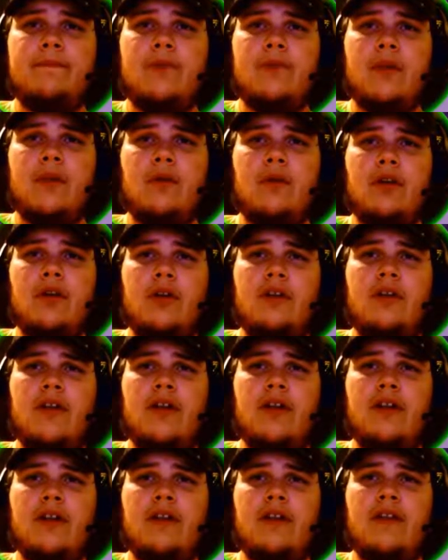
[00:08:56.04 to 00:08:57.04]
We're going to
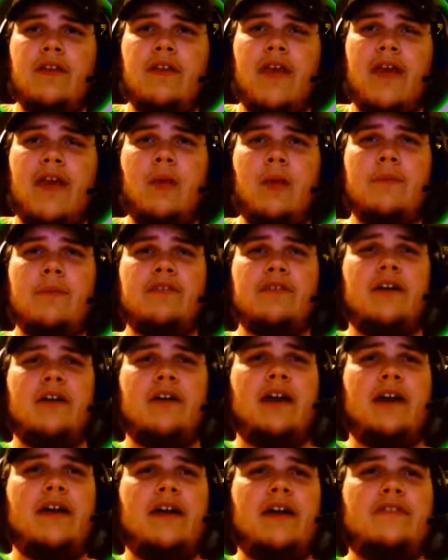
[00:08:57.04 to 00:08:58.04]
taunt that
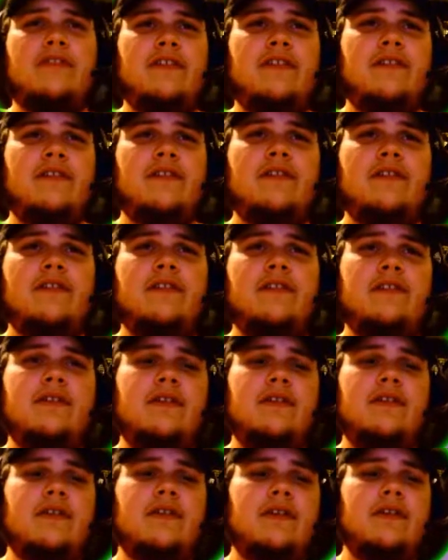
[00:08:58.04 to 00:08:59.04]
Whimsicott.
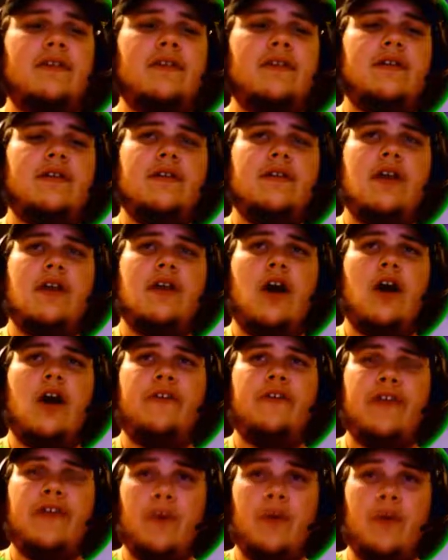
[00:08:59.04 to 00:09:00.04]

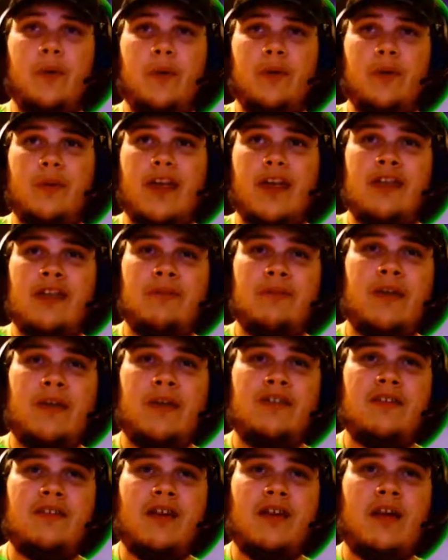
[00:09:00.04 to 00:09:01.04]
Hopefully that we win that speed
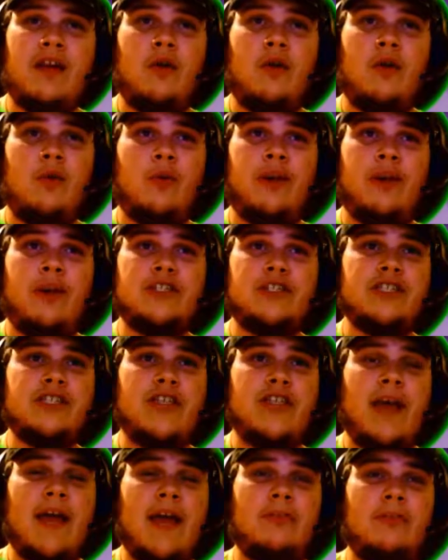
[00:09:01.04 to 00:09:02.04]
tie, or we're
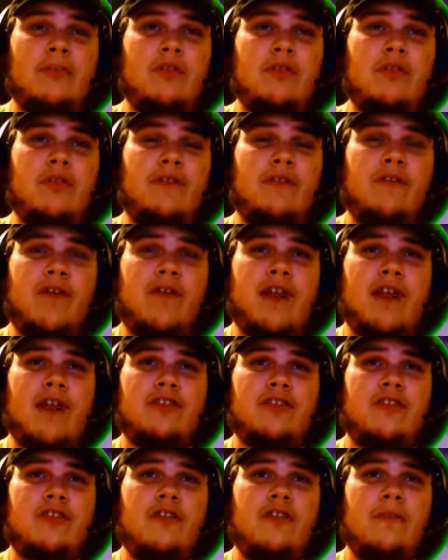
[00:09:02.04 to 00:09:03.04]
just absolutely
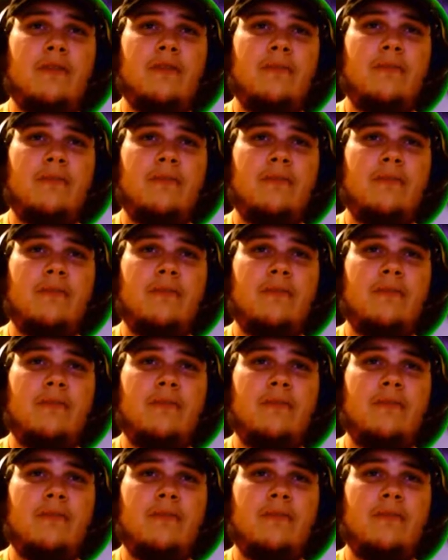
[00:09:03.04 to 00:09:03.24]
faster.